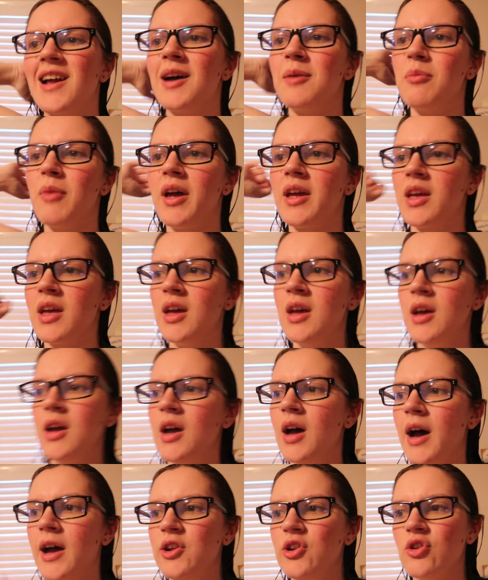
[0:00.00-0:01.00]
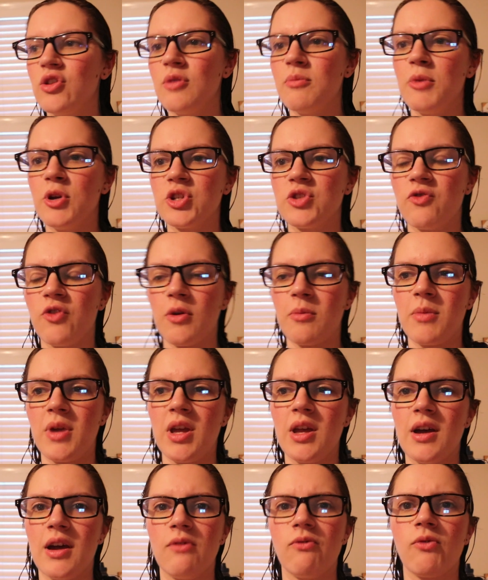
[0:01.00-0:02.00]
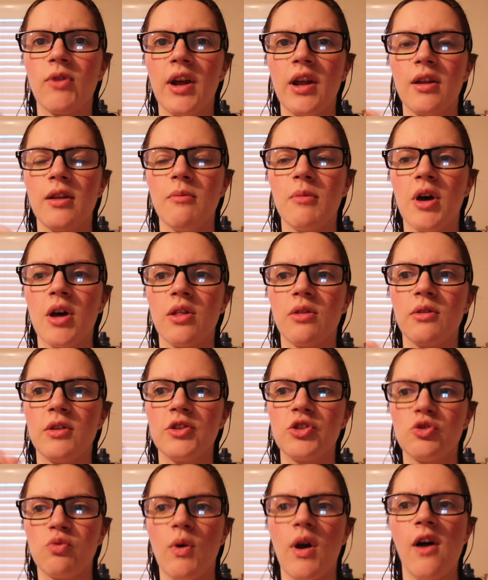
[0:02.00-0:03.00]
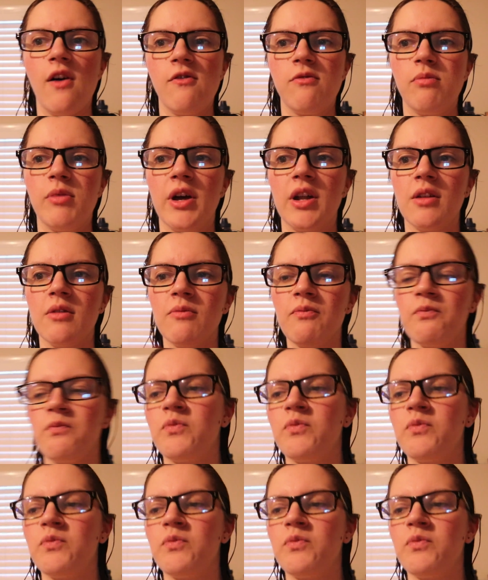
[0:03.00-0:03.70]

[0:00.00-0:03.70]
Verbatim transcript: I'm like, I know the most for me I read in a month is 12, but